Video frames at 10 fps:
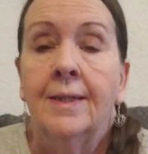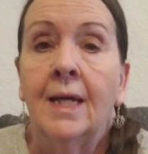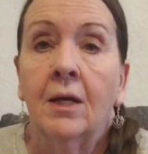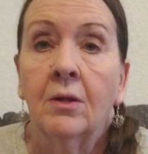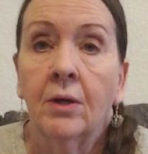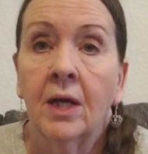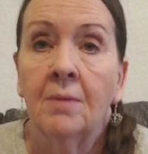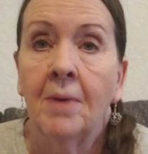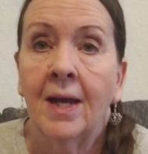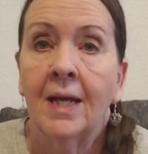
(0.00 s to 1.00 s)
take a look
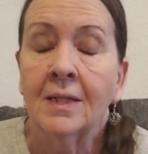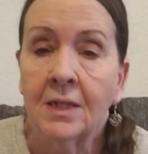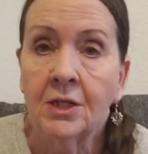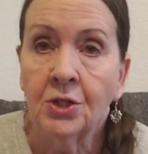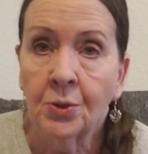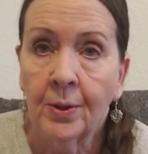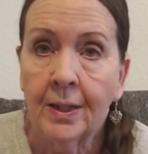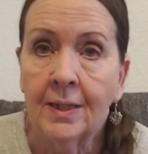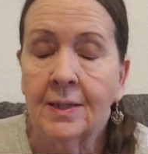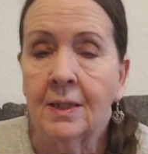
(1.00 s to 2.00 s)
at my Etsy store.
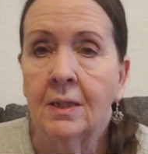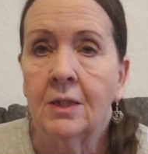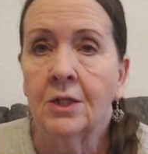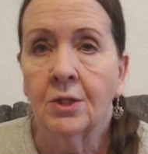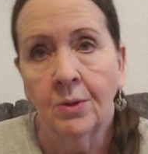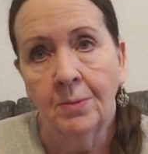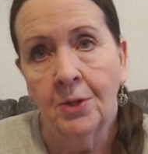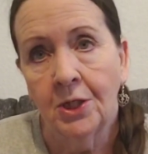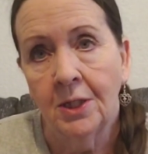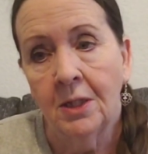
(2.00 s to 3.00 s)
It's in the
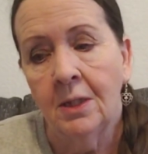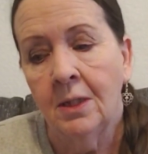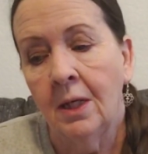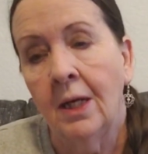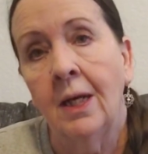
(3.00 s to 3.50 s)
description